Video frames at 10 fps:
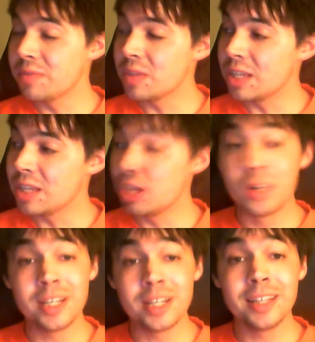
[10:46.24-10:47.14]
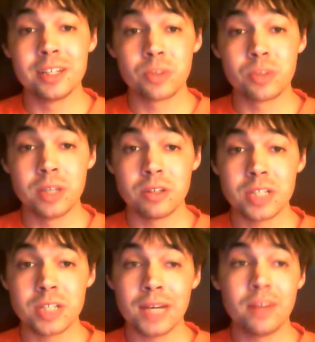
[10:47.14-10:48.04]
You can tell he did his research.
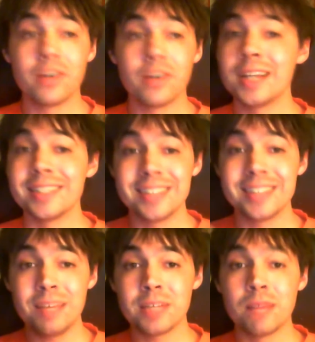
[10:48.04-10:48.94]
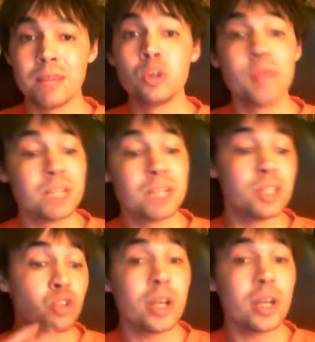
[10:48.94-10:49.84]
However, at the same time, which makes me
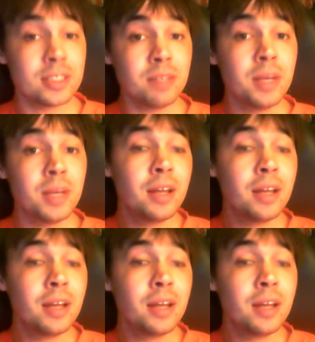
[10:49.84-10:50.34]
trust him,